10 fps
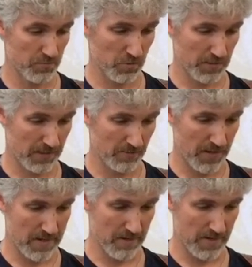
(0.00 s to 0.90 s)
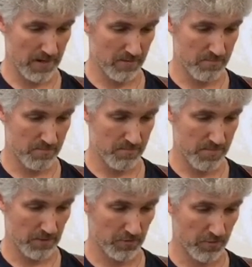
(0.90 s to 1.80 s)
We're looking right here now,
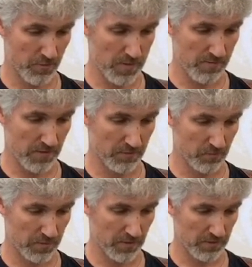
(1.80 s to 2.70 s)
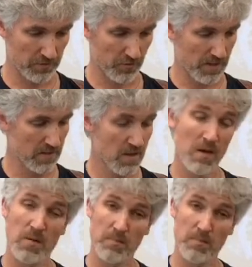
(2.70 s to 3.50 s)
measures three of this, what's on the screen.